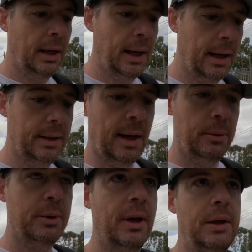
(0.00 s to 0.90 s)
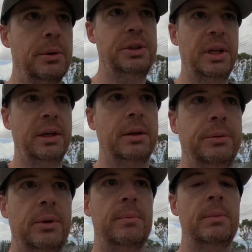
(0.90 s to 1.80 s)
and that will get you a ticket
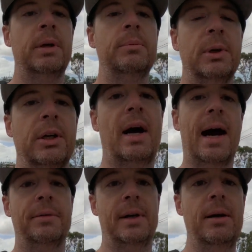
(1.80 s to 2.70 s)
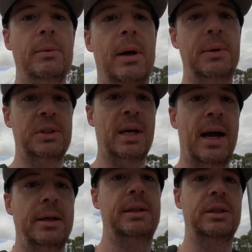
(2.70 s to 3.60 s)
from MacGyver, where we
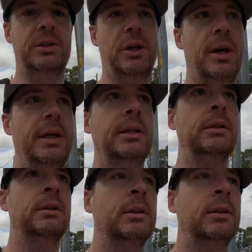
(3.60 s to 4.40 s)
started this journey,